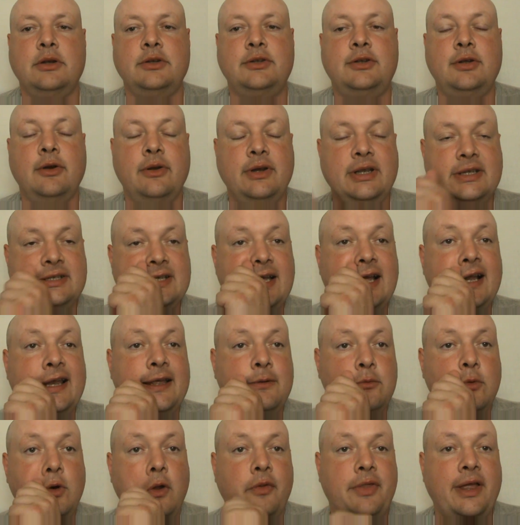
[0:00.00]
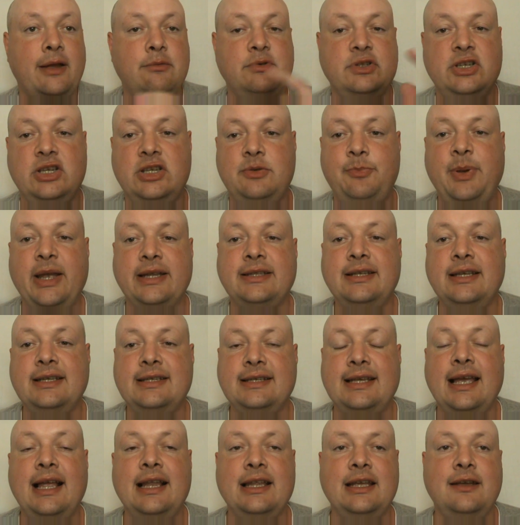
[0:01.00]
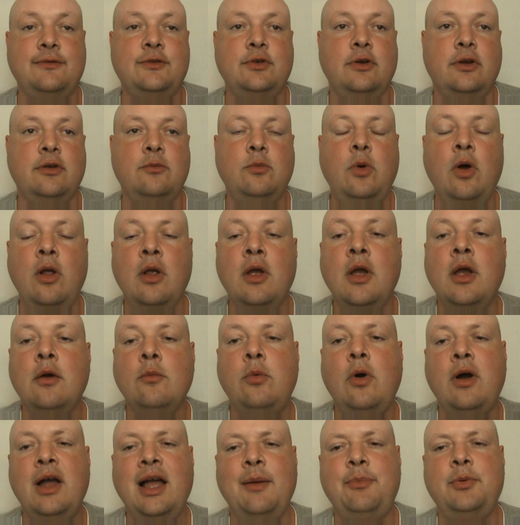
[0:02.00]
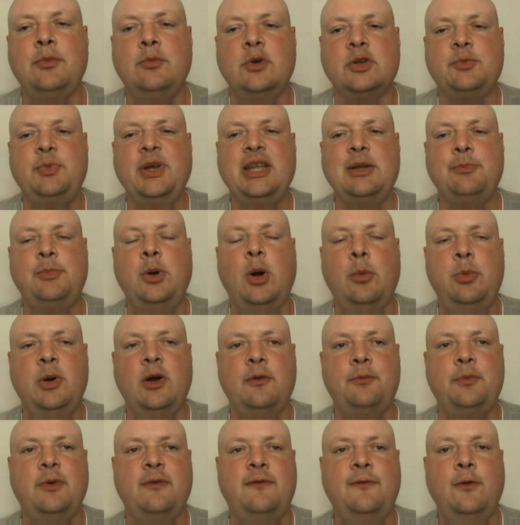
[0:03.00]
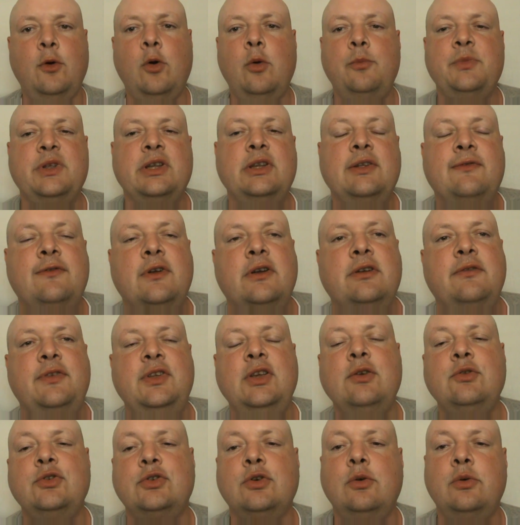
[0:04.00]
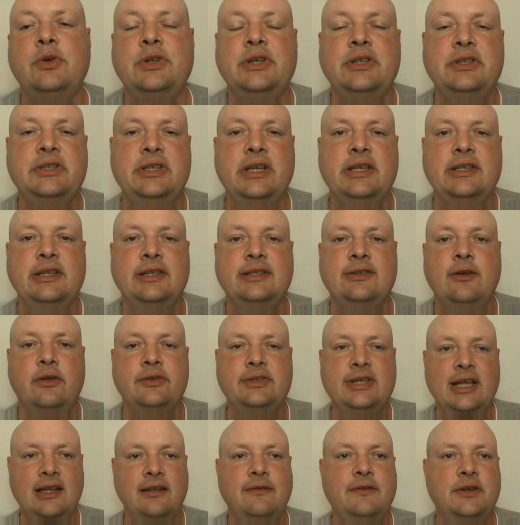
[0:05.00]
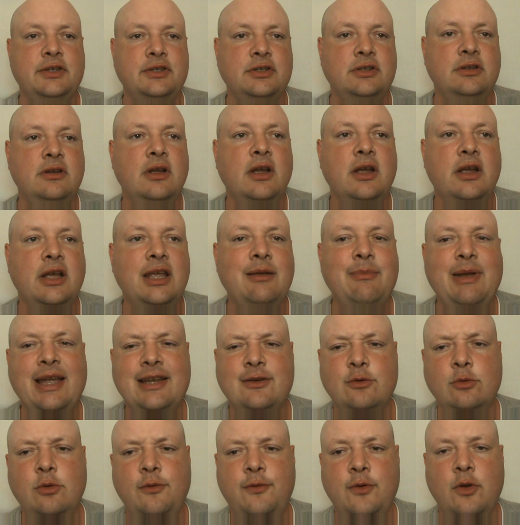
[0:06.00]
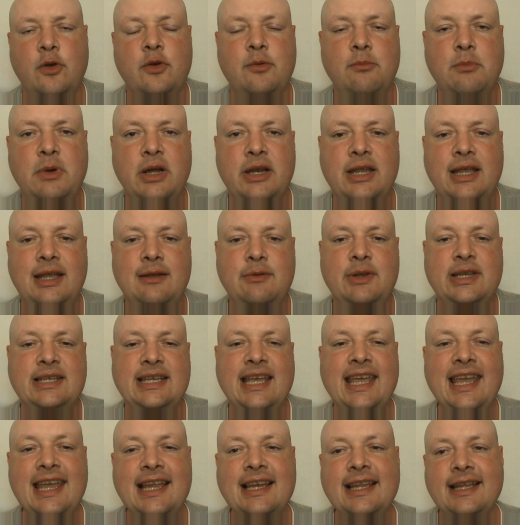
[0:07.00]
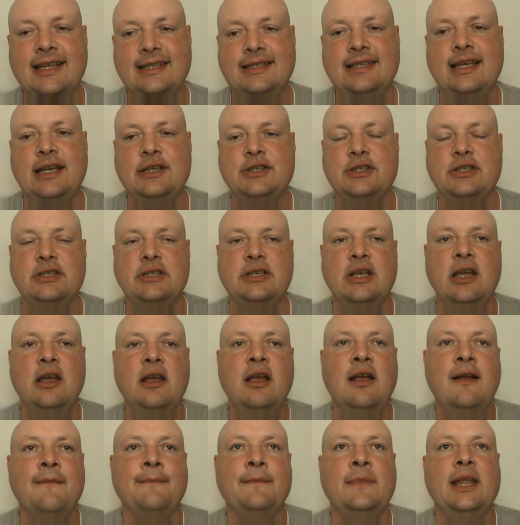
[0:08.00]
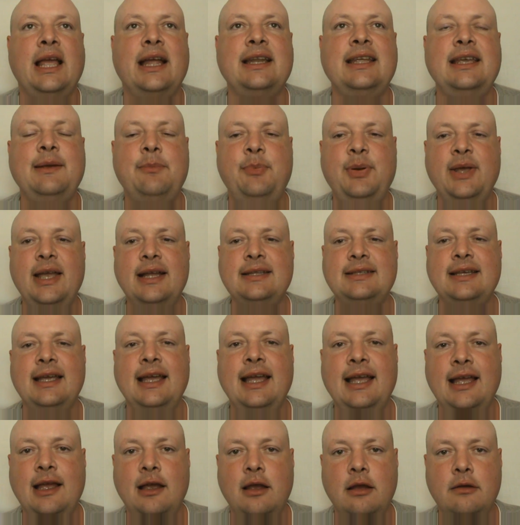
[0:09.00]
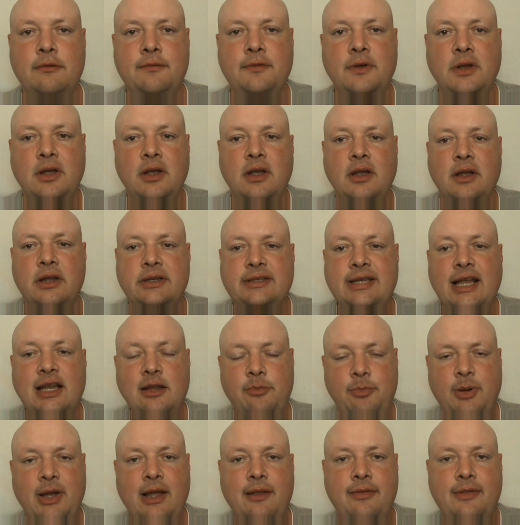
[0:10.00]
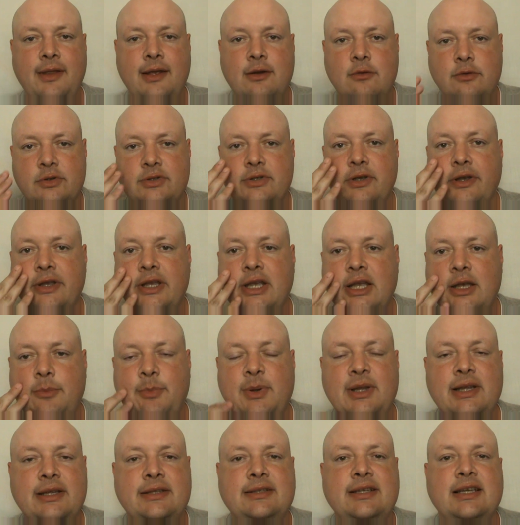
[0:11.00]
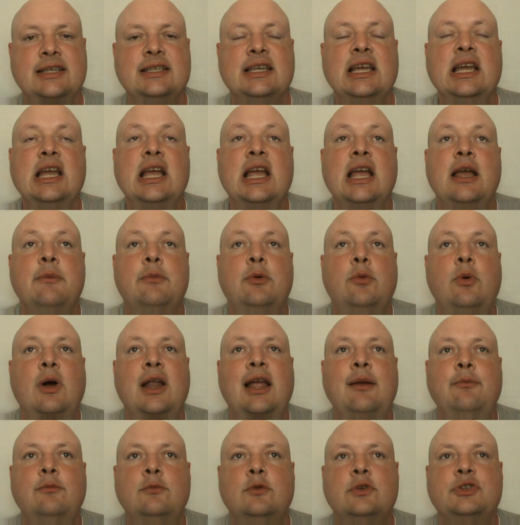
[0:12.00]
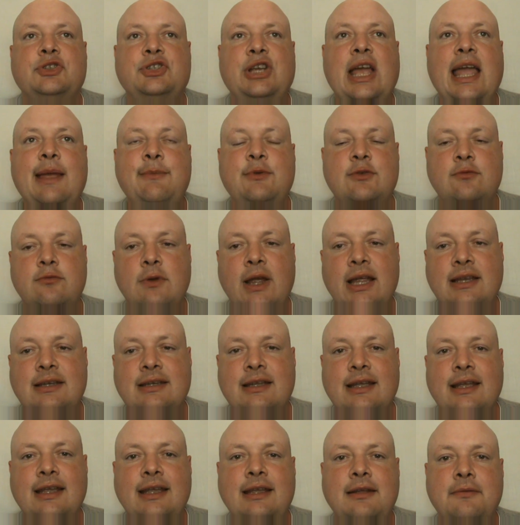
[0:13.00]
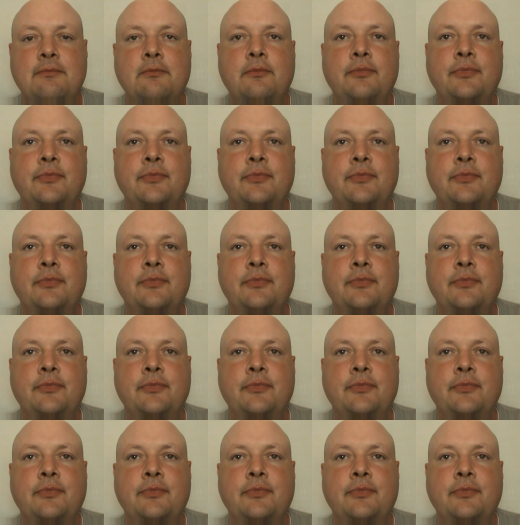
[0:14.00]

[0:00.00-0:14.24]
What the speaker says: doing exactly what they were suspecting Sally of doing. What happened was Peter Popoff performed in front of huge audiences on television. He made an awful lot of money with his healing sessions, and he appeared to have telepathic or psychic abilities. But what happened was James Randi